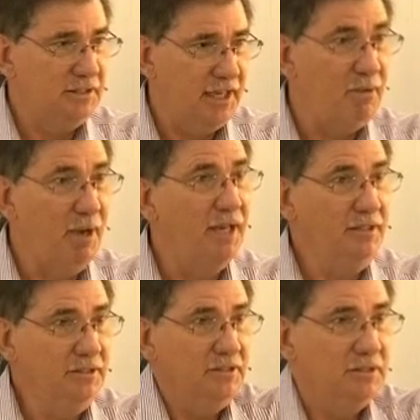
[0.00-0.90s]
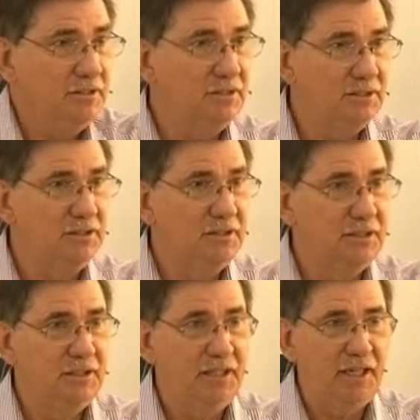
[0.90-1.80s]
amen.
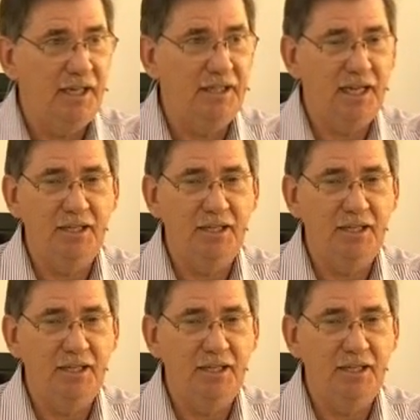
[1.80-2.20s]
And